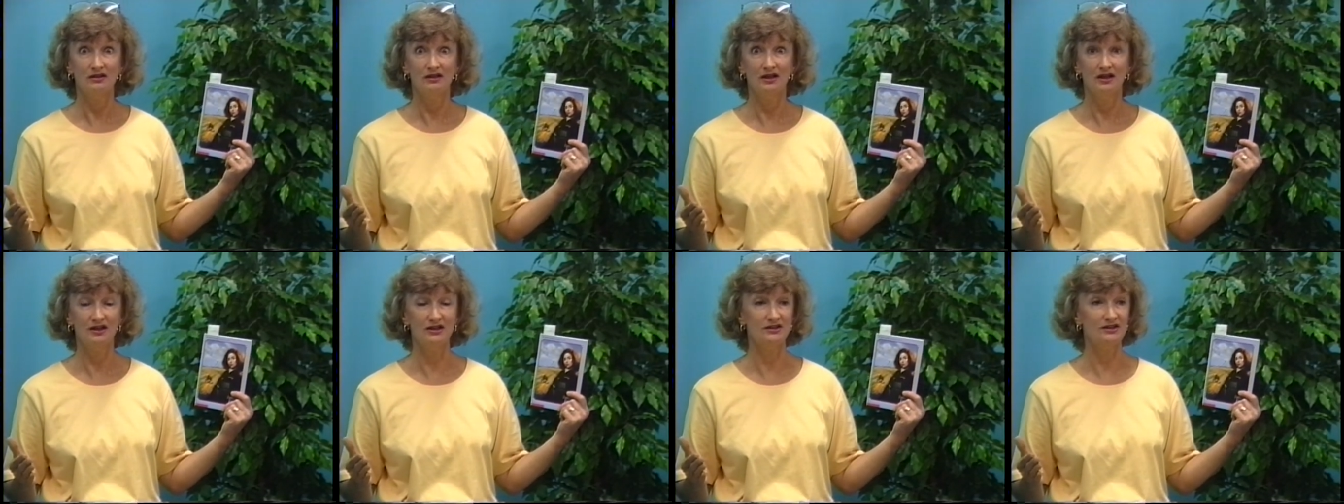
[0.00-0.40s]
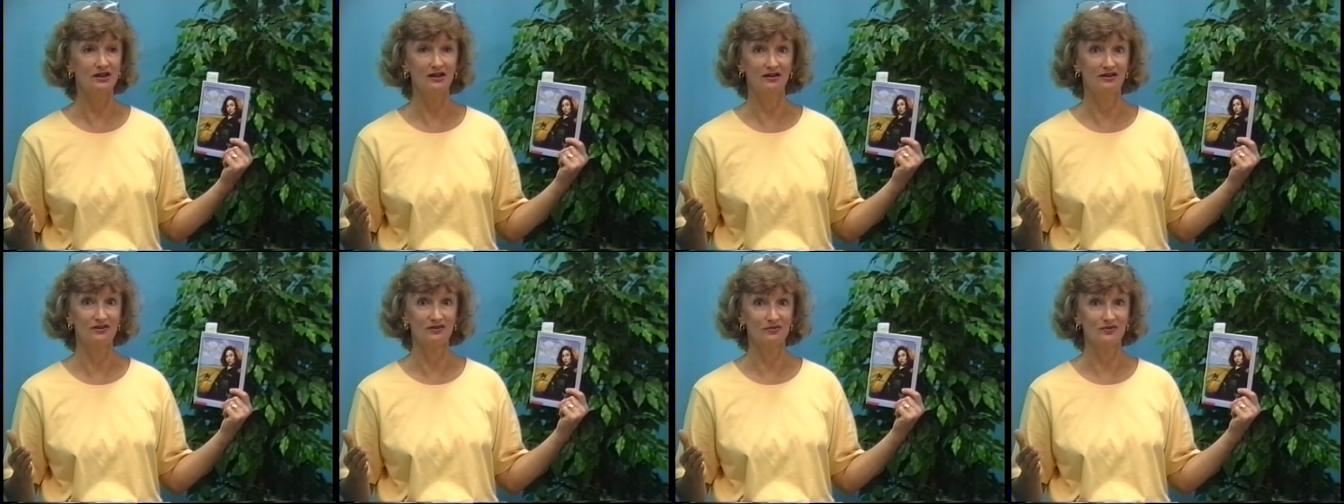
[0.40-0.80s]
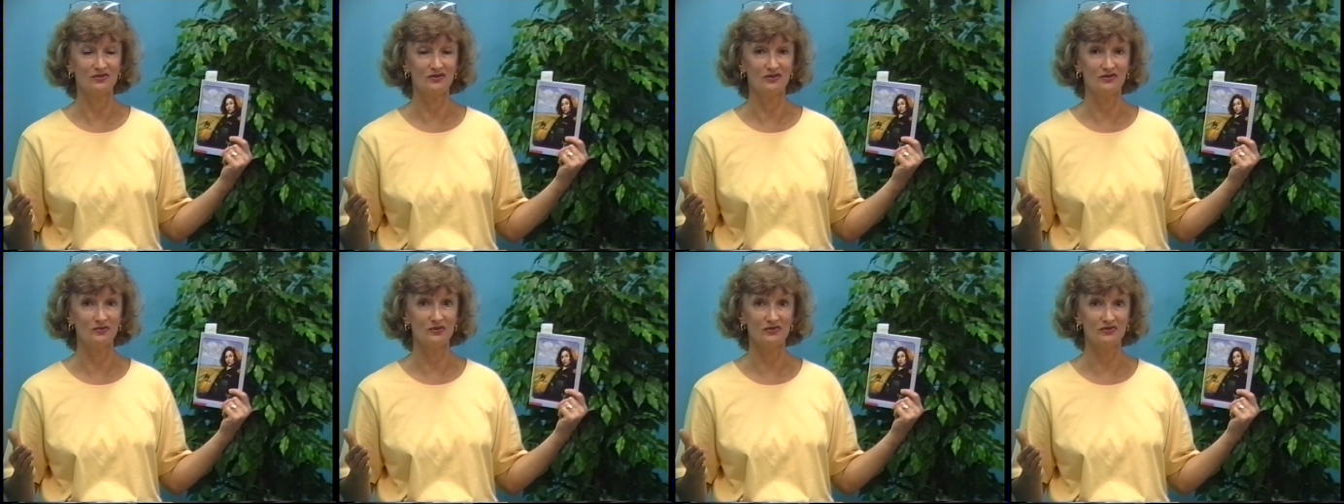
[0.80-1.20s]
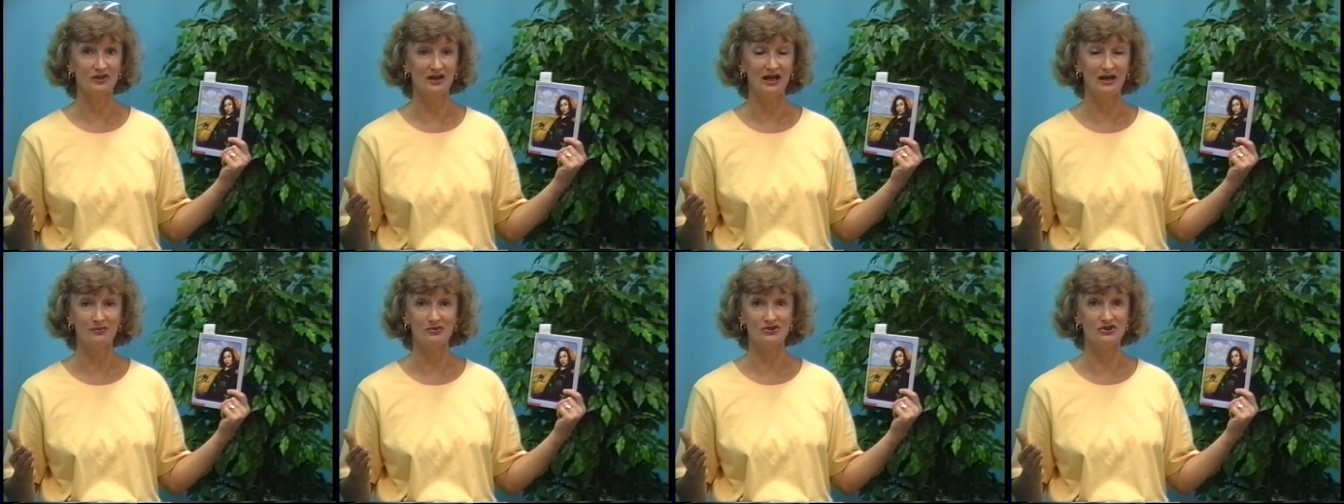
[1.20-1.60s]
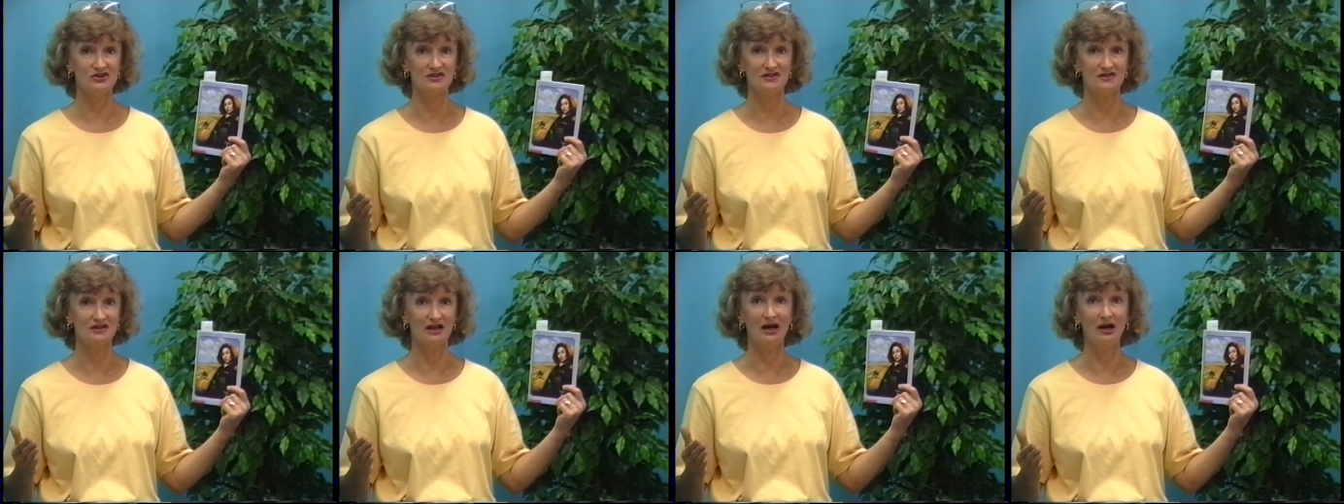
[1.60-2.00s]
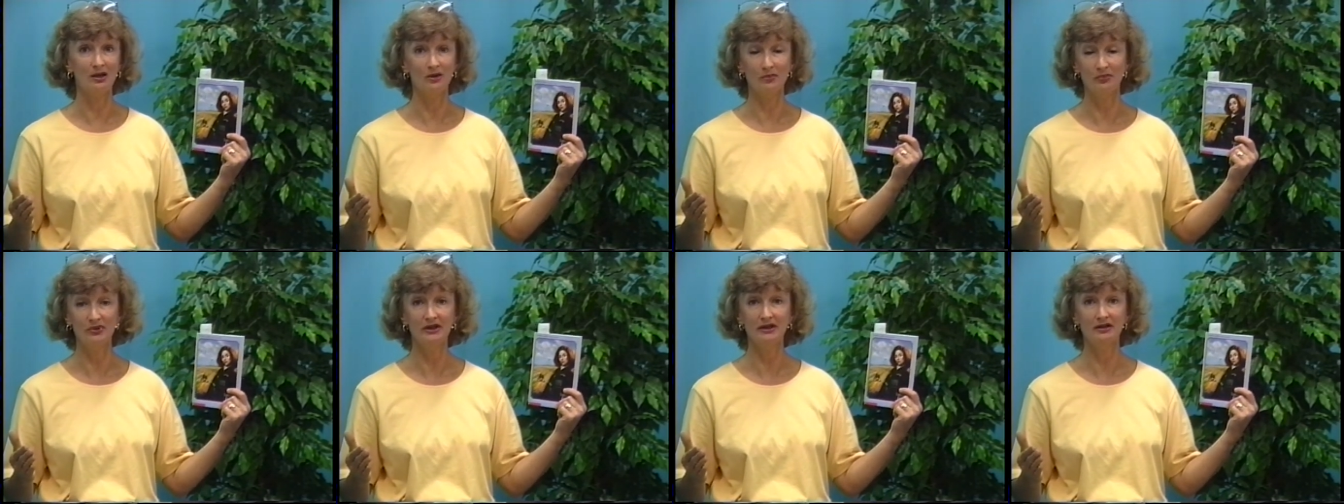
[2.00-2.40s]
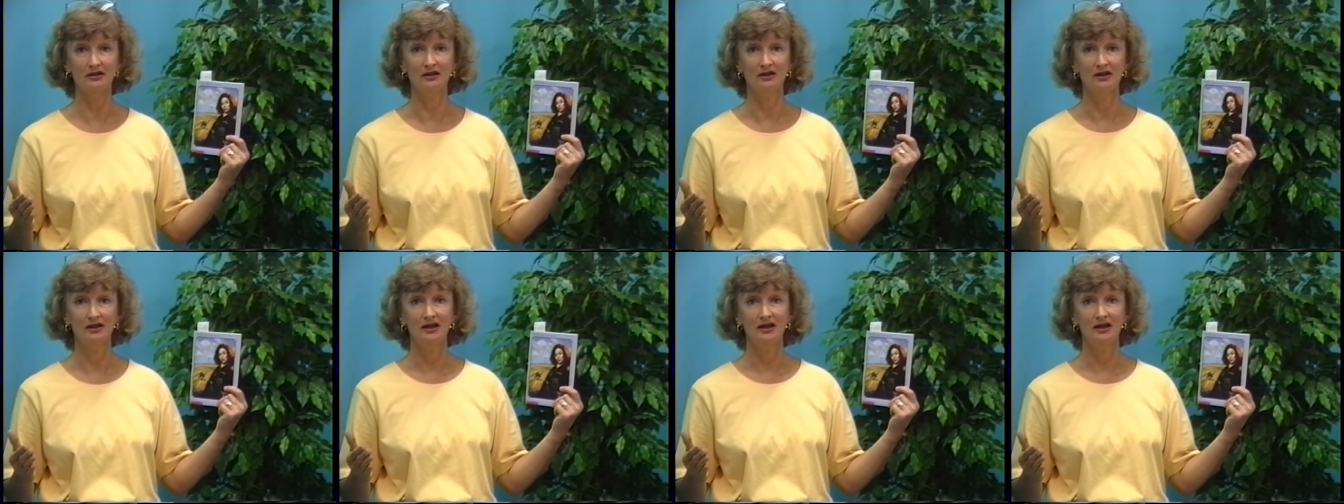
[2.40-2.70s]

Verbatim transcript: And this wasn't supposed to happen. She says, I'll appeal.